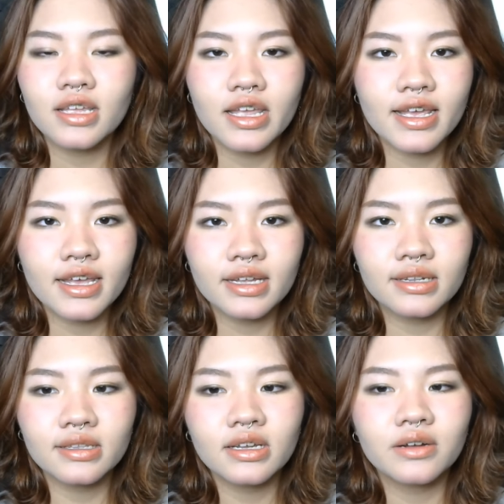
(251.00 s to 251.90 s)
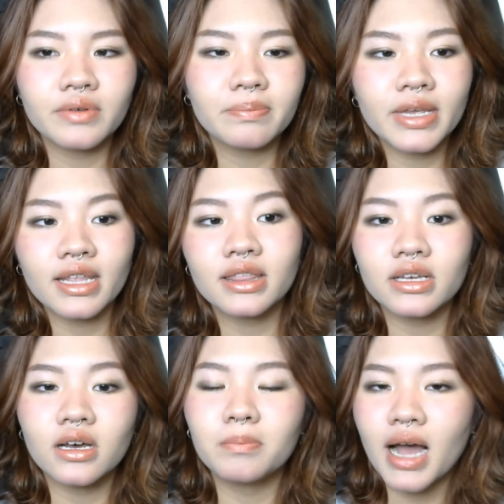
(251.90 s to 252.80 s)
and repeat
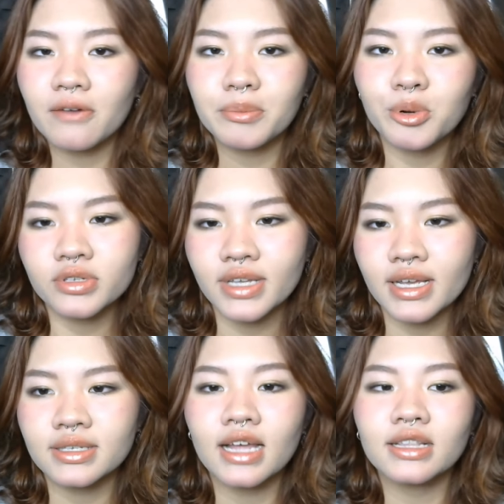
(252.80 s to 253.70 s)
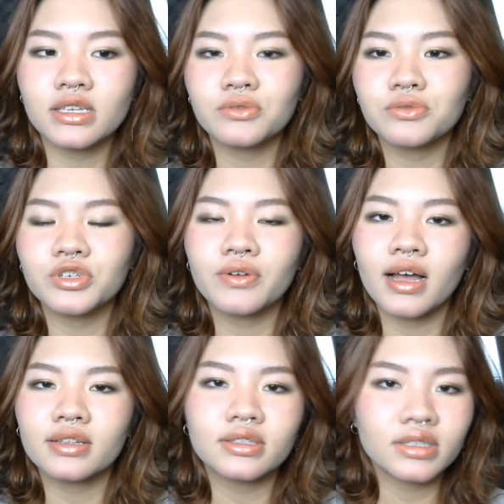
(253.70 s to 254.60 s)
the above process until you
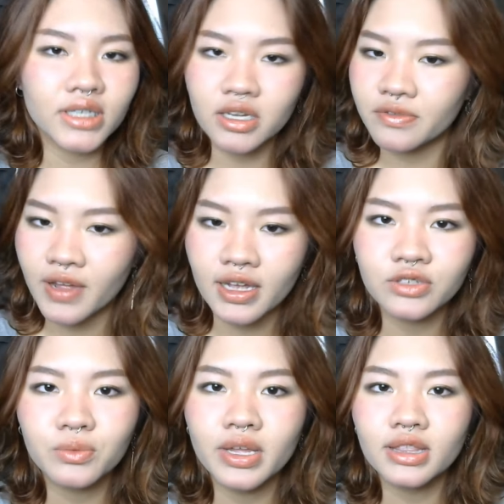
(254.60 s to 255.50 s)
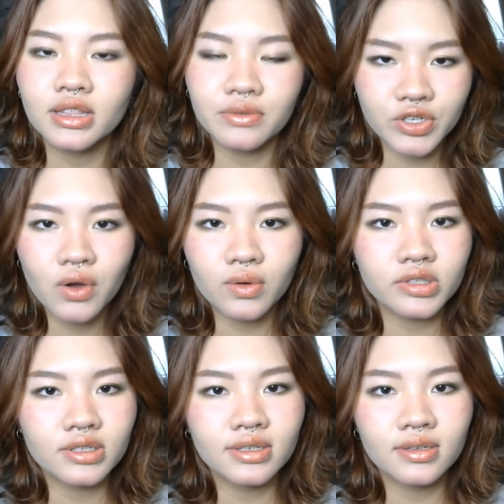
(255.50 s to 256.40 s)
are satisfied with the
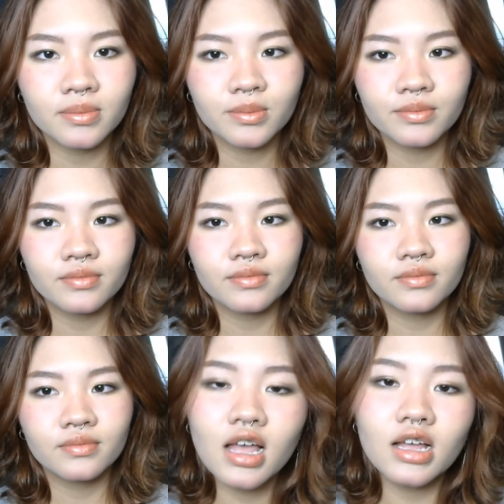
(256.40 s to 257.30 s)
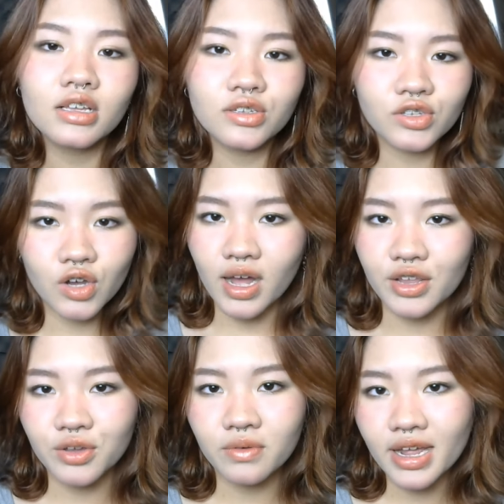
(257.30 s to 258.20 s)
result. So are
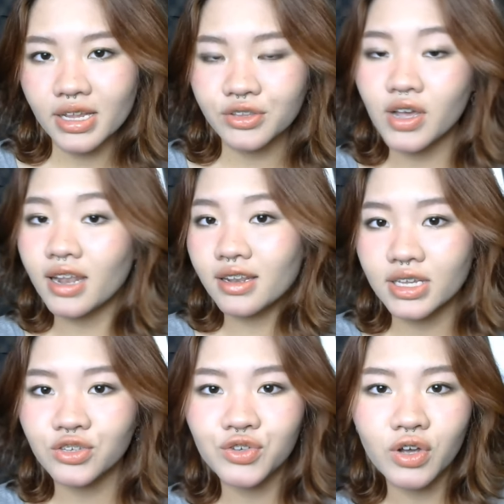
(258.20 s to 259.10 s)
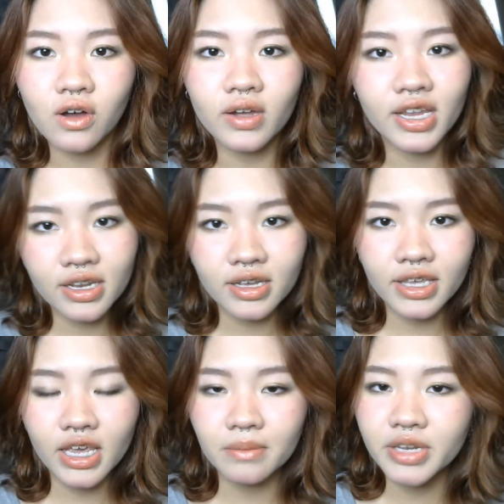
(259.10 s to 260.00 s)
you ready to unleash your inner
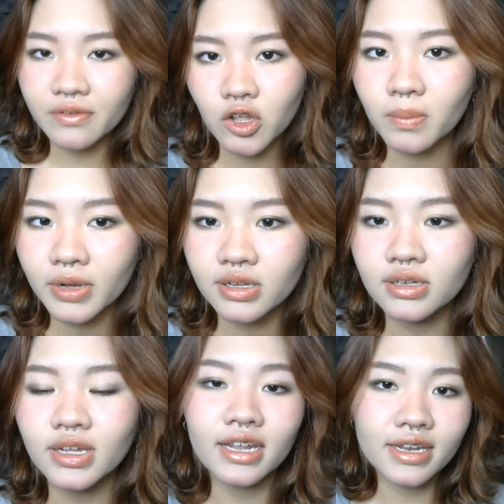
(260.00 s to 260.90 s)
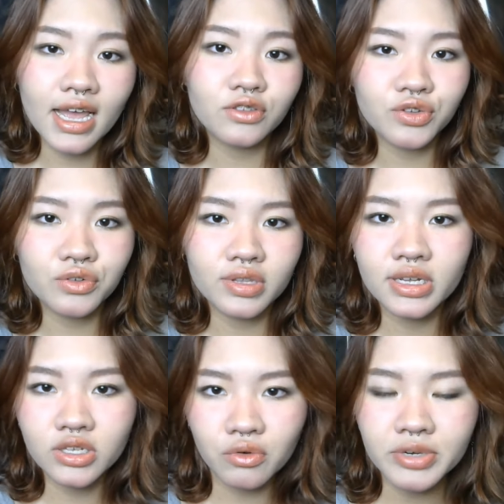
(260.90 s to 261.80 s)
game developer? Head down to the
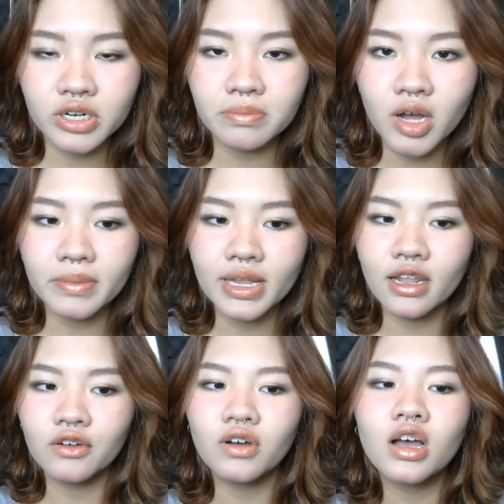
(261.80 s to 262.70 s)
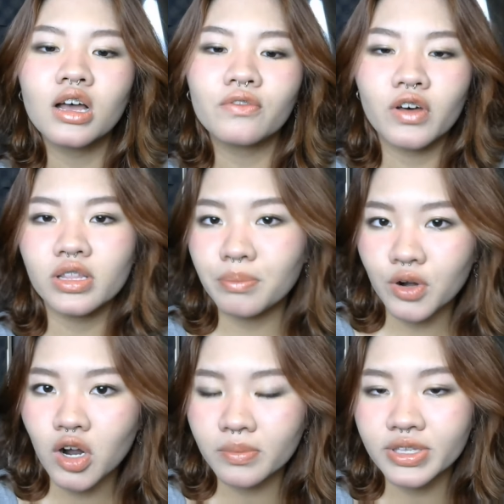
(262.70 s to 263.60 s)
description box below for the
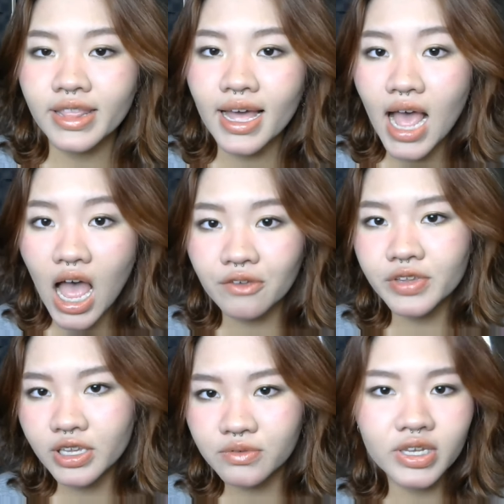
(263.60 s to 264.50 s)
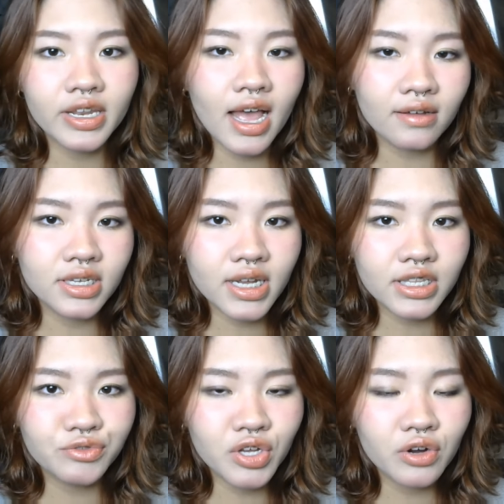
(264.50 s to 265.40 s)
prompts that I've used in our today
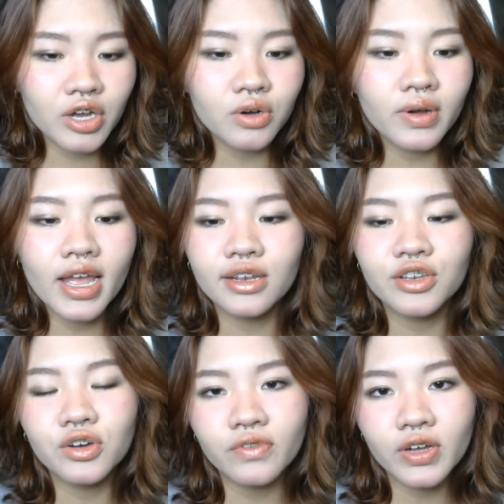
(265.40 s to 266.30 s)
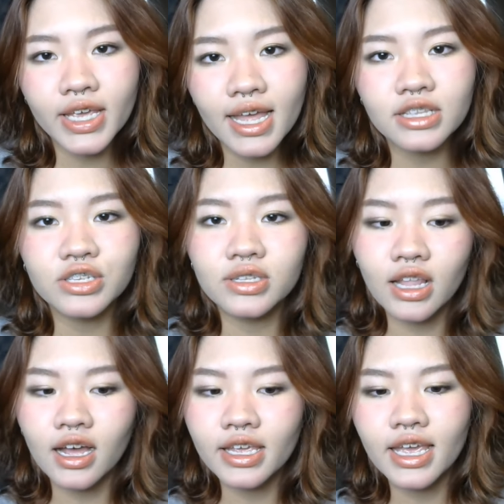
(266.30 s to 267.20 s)
tutorial and don't forget to
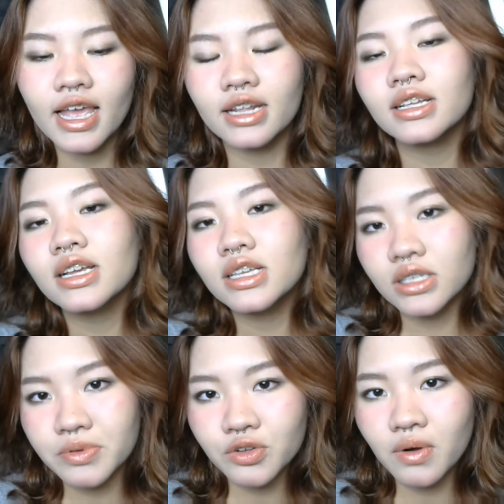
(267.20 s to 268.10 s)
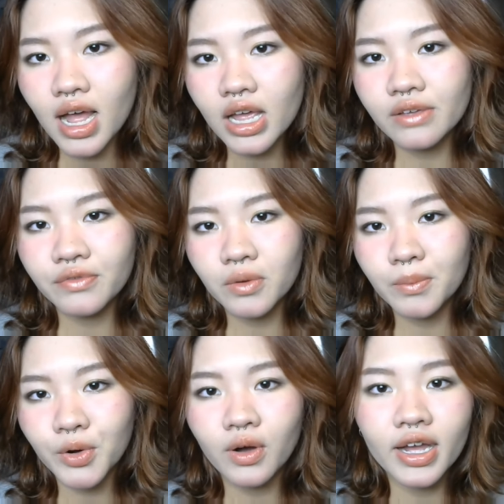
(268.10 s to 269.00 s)
like and subscribe for
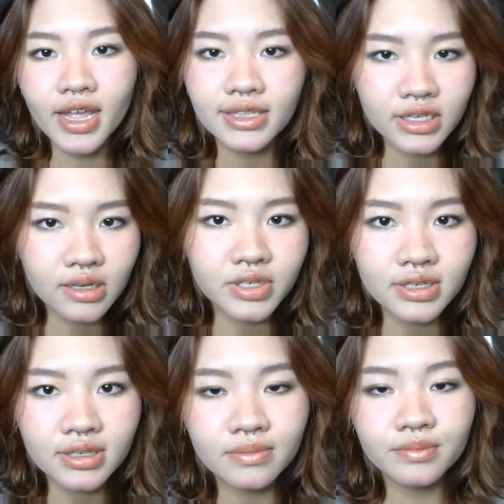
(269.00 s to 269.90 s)
more AI tips.